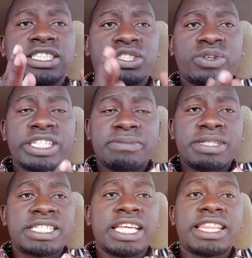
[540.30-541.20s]
So let
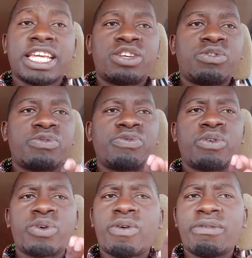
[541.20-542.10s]
me say thank you
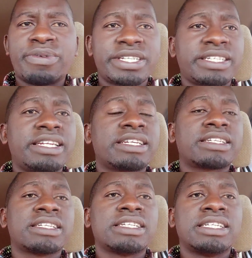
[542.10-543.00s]
for your listening.